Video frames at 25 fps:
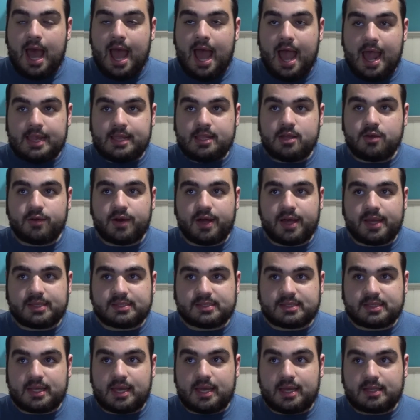
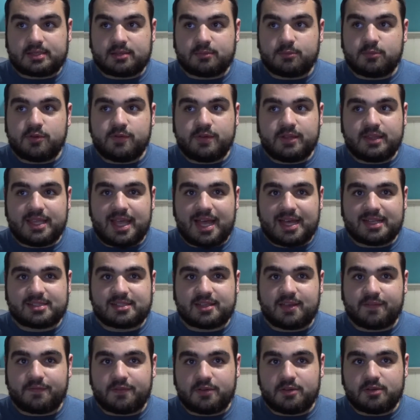Anyways, it's a movie that's
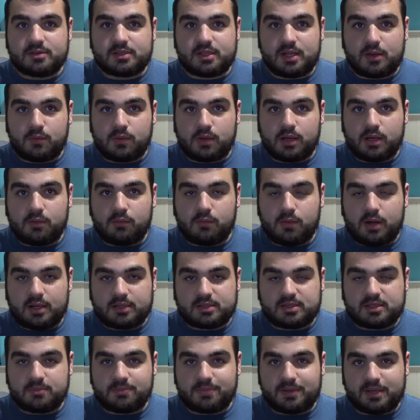confused on what it
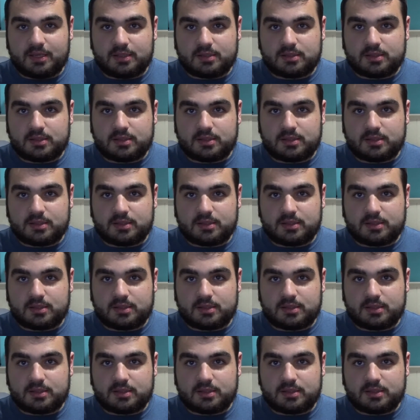wants to be.